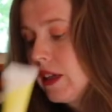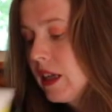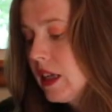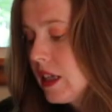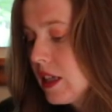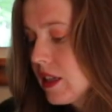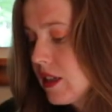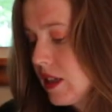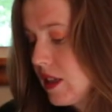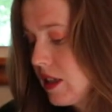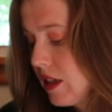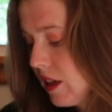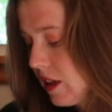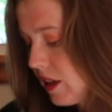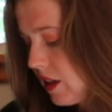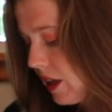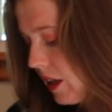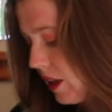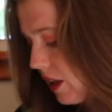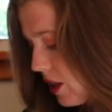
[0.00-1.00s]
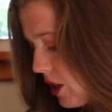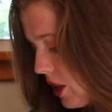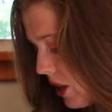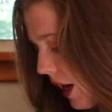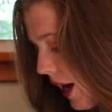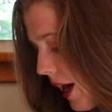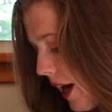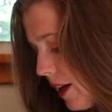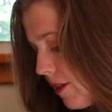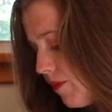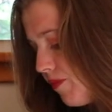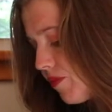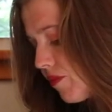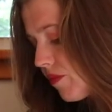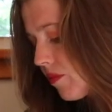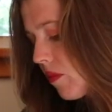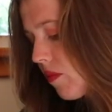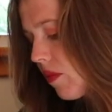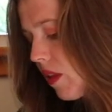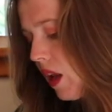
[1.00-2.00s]
So that's another thing that she had.
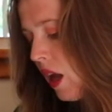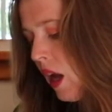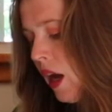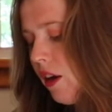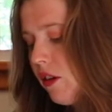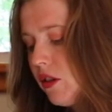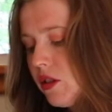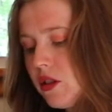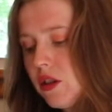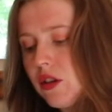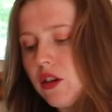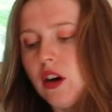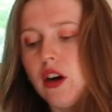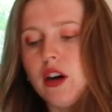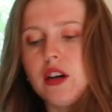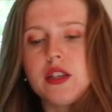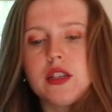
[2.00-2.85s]
I also got